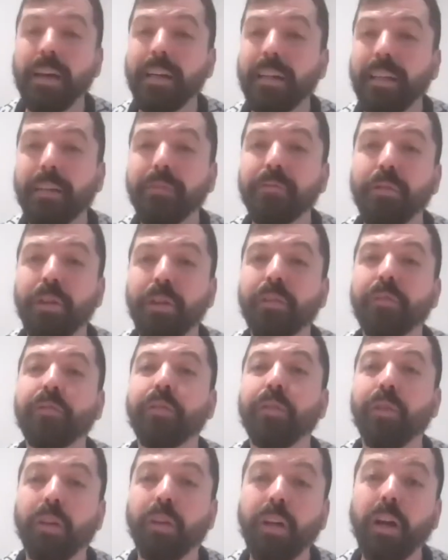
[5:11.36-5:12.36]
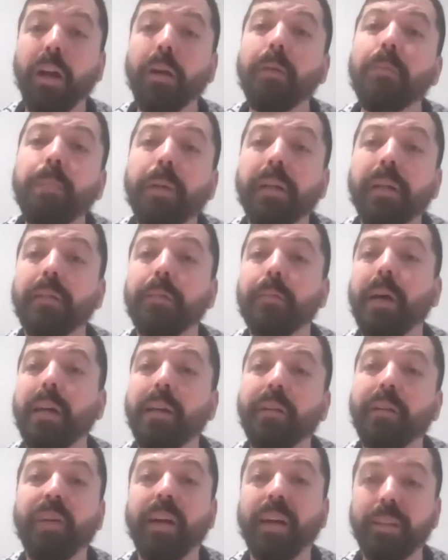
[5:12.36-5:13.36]
I can work for a company, but
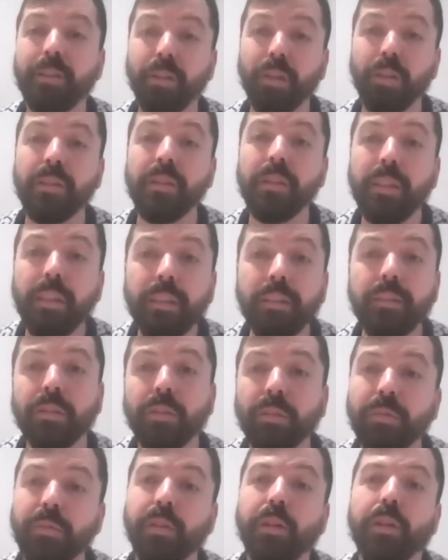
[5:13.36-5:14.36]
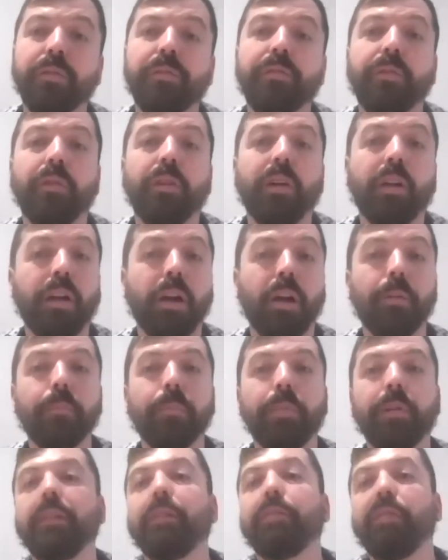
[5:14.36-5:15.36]
if I don't need to work for a
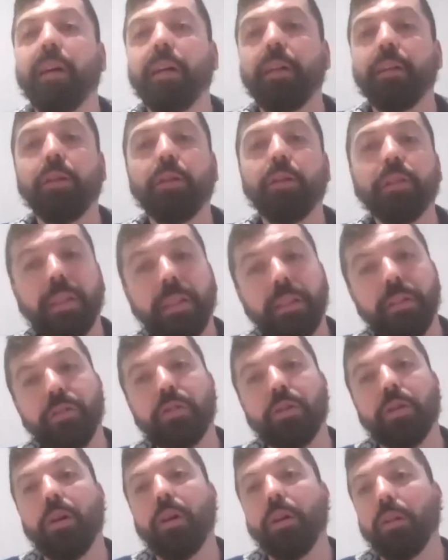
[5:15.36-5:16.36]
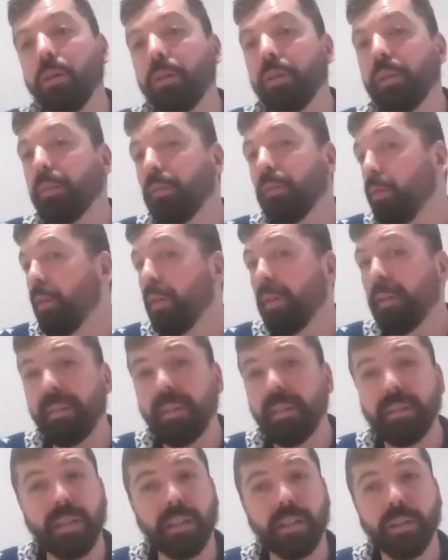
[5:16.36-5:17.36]
company, if I don't enjoy or, or
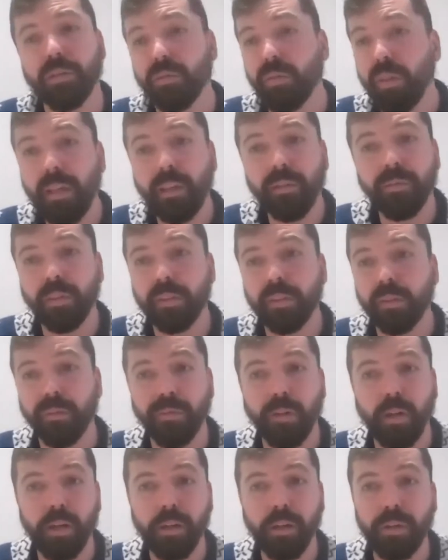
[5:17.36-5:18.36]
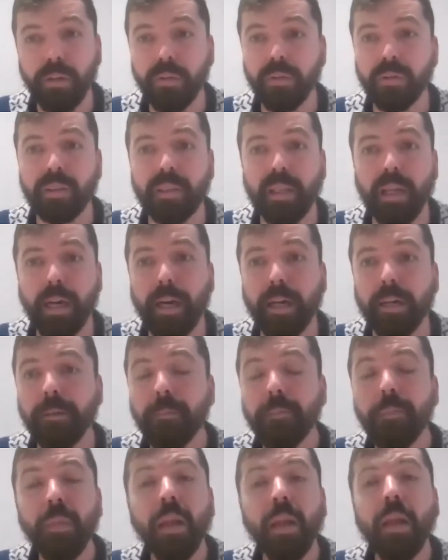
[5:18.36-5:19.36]
disagree with the values there,
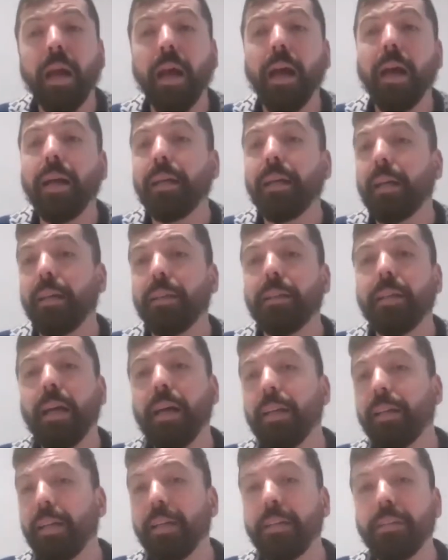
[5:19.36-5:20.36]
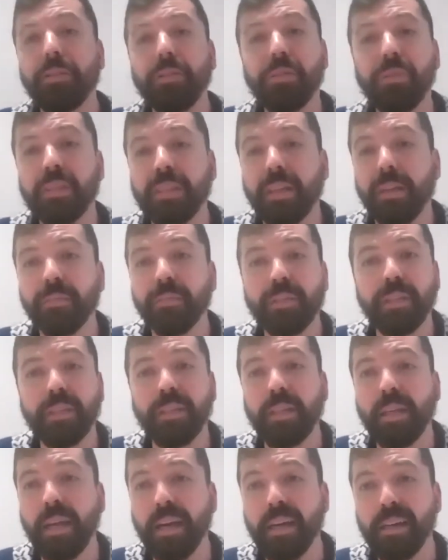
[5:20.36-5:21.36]
I can, I can do
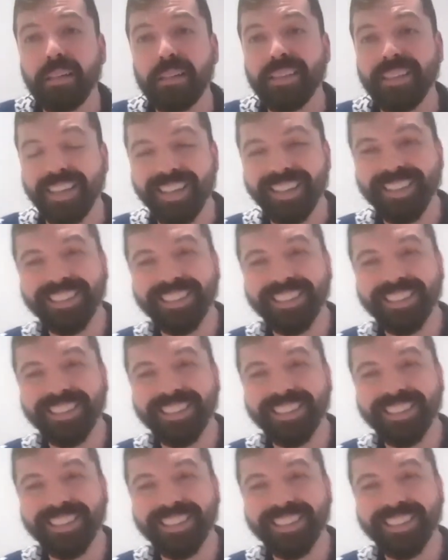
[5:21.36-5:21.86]
something else.